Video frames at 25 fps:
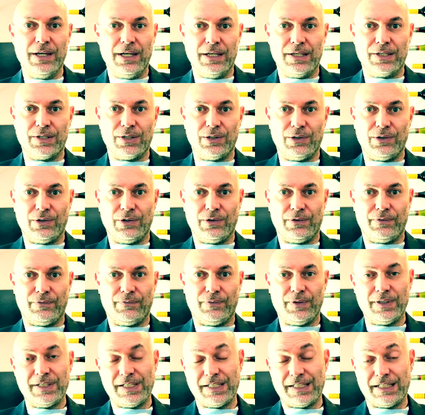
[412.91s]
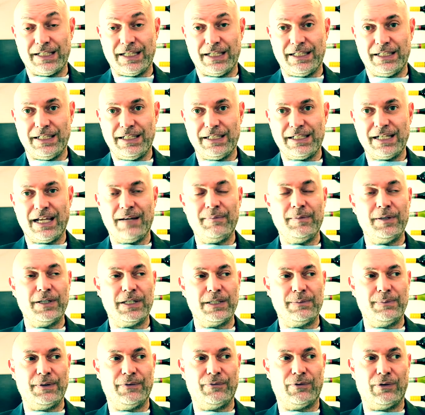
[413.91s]
So for this lady, 10
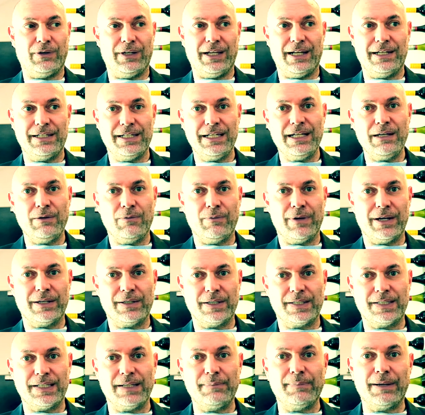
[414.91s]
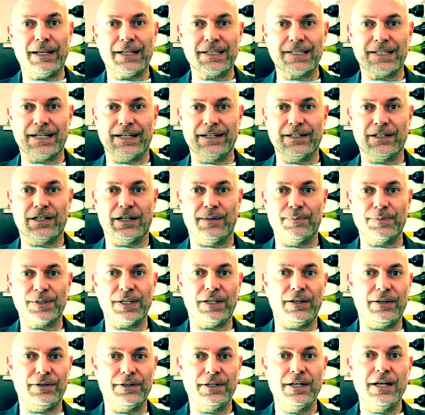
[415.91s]
minutes before landing, when the seatbelt sign comes
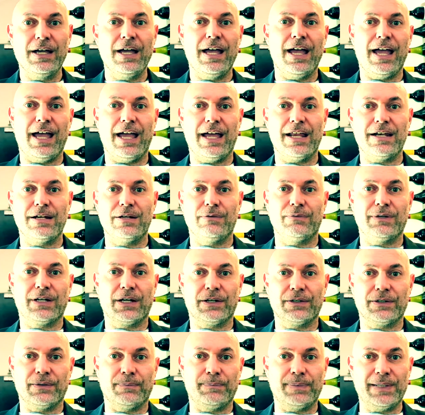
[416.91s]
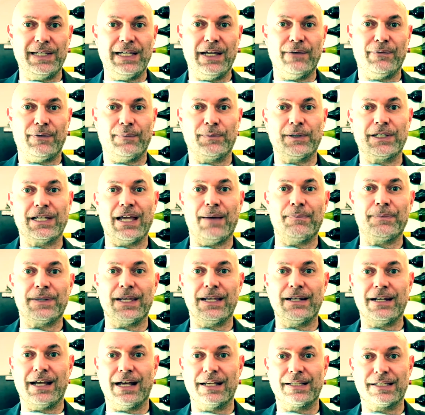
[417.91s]
on and we got a PA from the
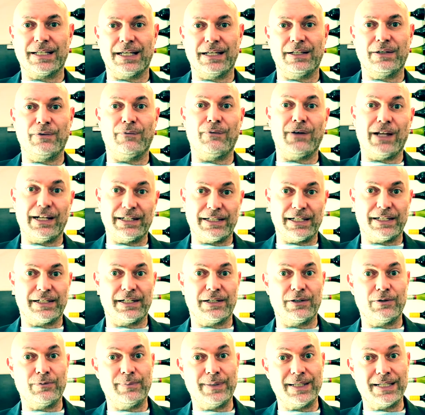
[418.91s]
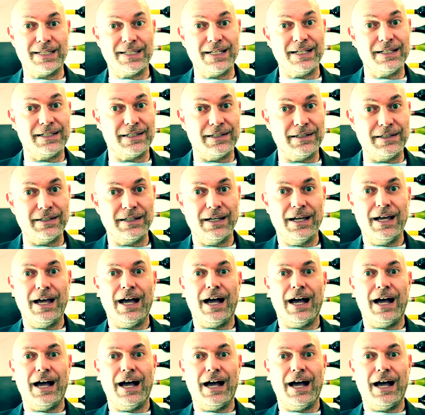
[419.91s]
captain asking the flight attendant to be seated,